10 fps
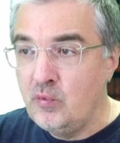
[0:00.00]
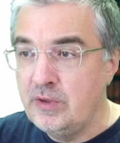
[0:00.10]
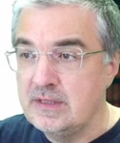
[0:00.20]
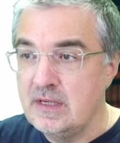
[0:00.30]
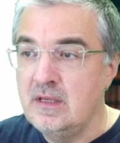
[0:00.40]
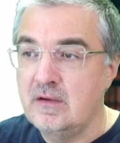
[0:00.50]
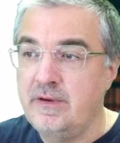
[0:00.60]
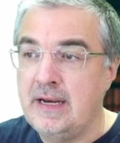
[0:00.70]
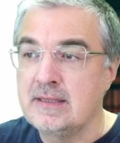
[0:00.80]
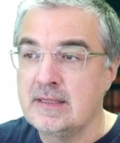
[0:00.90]
these
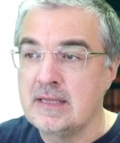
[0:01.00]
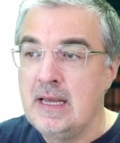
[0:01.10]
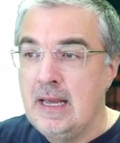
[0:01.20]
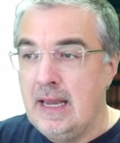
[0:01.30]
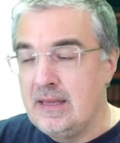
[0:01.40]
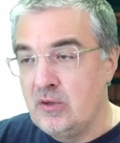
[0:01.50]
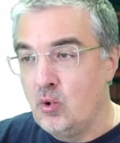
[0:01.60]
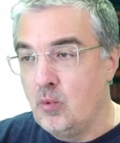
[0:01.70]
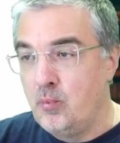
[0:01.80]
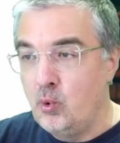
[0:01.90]
interferences and
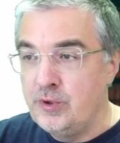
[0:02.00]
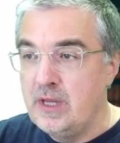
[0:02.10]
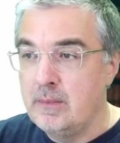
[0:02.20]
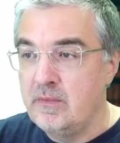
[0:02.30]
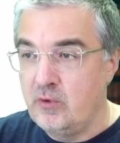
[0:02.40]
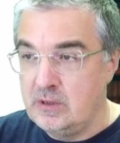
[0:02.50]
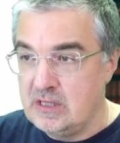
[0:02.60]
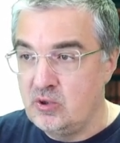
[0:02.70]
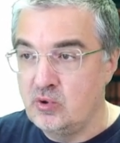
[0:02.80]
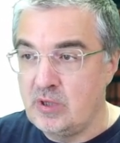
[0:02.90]
to put them, for
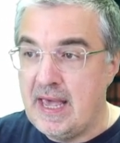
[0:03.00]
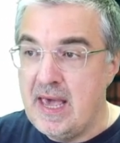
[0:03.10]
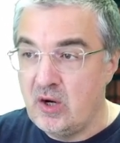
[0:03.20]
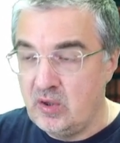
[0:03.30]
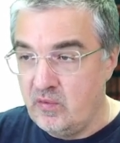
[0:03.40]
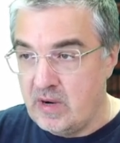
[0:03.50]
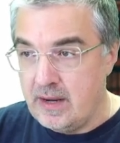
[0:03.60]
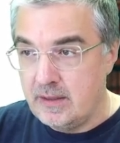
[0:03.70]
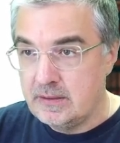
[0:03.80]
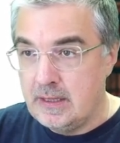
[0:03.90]
instance, to the earth
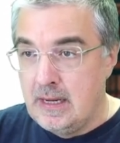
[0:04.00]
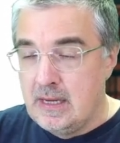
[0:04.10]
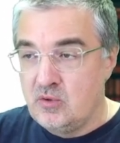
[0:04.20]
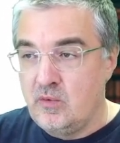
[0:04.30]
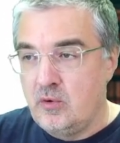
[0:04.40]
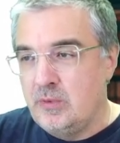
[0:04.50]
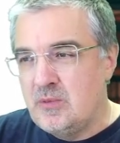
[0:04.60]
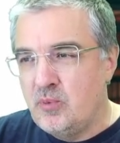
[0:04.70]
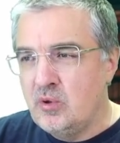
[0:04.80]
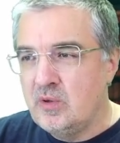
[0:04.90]
wires. So from this
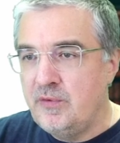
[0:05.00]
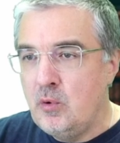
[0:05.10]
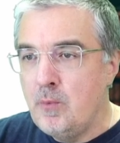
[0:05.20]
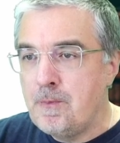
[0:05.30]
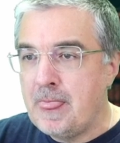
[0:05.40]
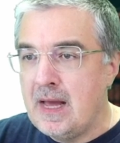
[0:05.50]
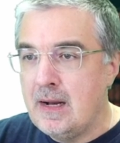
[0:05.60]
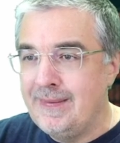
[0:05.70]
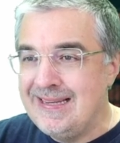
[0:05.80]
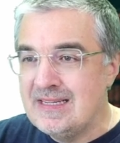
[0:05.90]
point of view,
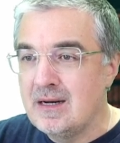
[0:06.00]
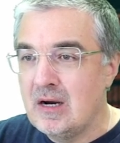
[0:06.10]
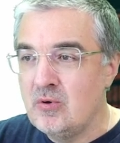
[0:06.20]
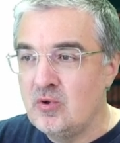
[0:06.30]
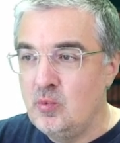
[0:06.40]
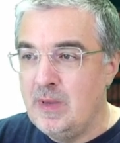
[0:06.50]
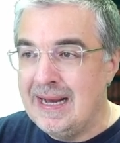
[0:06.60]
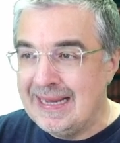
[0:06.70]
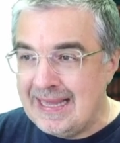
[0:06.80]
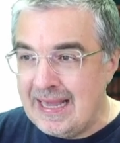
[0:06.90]
this ground should be
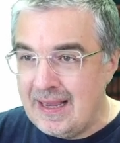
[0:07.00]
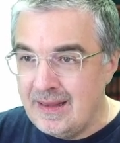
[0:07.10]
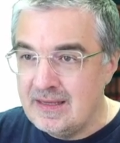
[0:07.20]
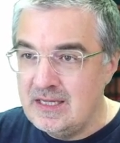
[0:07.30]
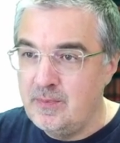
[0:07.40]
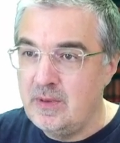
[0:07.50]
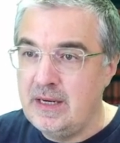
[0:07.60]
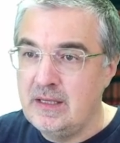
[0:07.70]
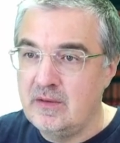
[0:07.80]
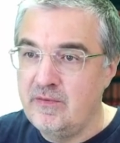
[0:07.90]
again
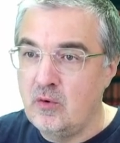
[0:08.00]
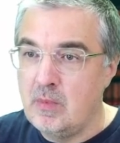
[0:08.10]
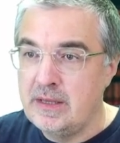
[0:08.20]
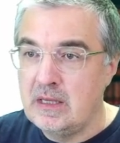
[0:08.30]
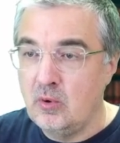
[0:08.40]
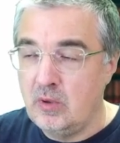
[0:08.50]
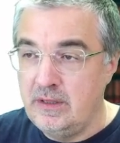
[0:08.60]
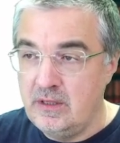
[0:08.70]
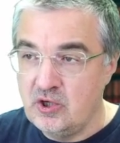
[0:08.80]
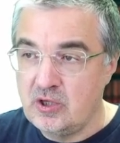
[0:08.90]
separated from analog
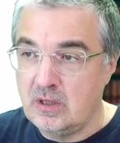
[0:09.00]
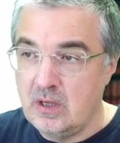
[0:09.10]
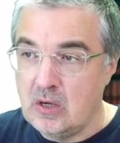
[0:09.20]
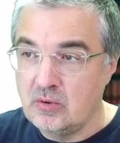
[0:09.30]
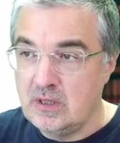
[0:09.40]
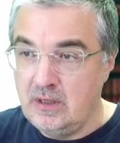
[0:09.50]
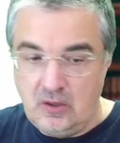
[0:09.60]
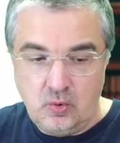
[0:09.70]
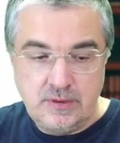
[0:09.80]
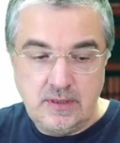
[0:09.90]
and digital grounds in
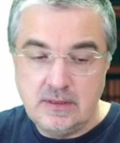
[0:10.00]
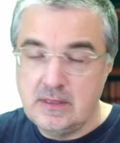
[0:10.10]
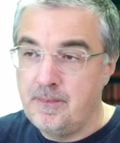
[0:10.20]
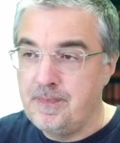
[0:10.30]
your system.